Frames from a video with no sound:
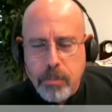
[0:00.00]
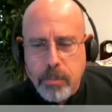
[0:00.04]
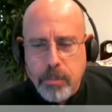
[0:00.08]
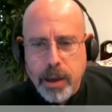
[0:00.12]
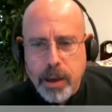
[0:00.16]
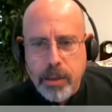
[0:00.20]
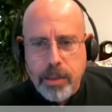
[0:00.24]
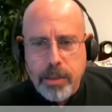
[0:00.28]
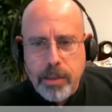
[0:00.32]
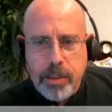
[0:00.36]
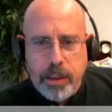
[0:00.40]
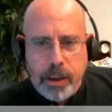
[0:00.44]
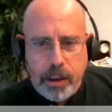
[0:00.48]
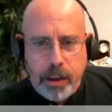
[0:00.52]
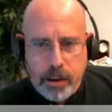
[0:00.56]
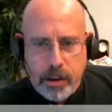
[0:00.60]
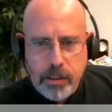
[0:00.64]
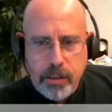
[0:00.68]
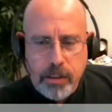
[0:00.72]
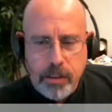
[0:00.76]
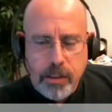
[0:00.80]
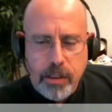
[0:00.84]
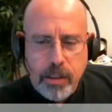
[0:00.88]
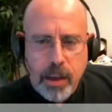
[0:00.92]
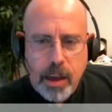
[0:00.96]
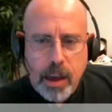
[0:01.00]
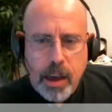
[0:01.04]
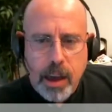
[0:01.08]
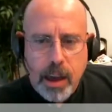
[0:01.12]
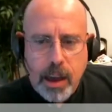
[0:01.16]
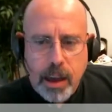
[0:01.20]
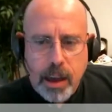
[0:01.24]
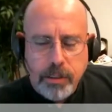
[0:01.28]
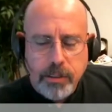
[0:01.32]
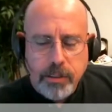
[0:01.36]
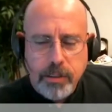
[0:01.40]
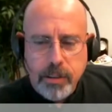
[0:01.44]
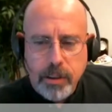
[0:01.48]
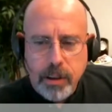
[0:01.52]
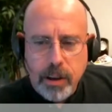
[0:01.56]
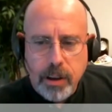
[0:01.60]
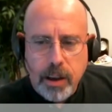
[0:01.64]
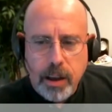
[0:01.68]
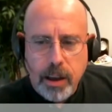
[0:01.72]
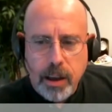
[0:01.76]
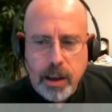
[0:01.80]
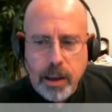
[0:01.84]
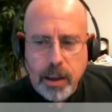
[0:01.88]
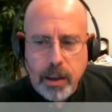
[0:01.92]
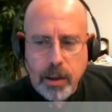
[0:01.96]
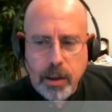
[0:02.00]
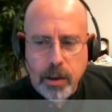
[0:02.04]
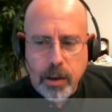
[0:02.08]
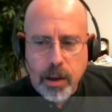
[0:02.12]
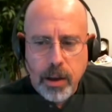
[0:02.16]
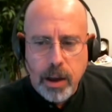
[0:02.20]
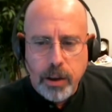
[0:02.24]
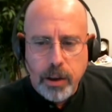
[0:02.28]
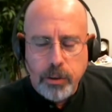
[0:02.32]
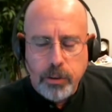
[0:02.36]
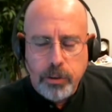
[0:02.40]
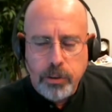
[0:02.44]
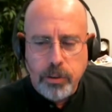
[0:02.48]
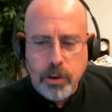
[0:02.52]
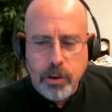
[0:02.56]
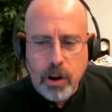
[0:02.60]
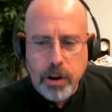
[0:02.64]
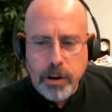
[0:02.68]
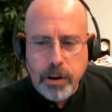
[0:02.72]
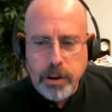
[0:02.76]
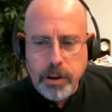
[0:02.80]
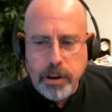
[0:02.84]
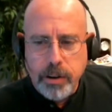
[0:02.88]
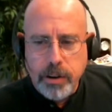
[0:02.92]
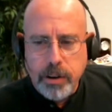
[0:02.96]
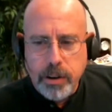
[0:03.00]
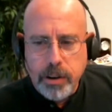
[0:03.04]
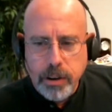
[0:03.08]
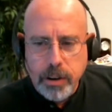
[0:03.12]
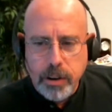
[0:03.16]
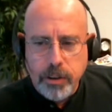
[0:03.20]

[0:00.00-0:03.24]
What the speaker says: may think that I started